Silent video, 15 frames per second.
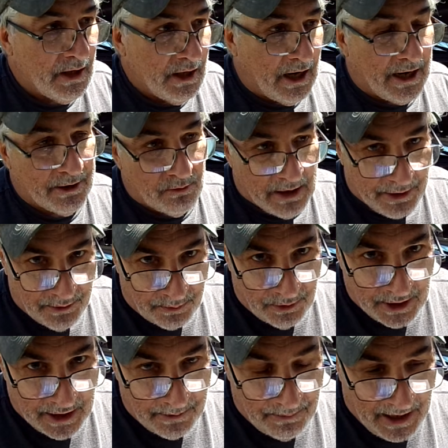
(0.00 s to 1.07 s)
I'd rather
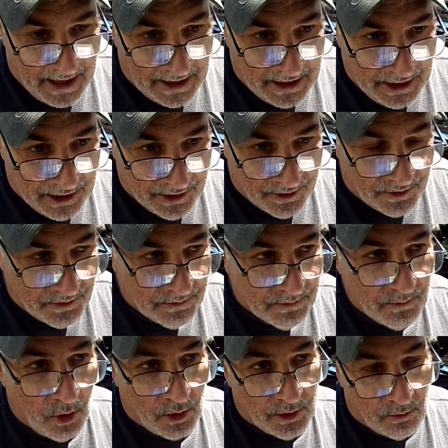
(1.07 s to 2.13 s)
bring it back here
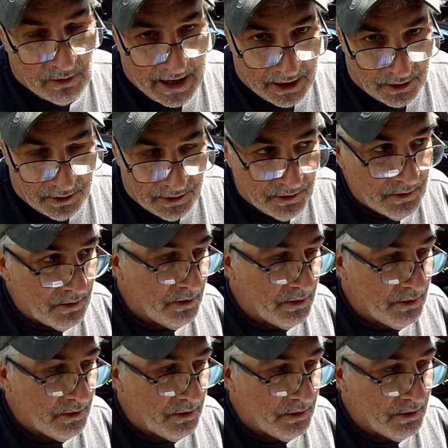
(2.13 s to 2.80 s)
on a wrecker,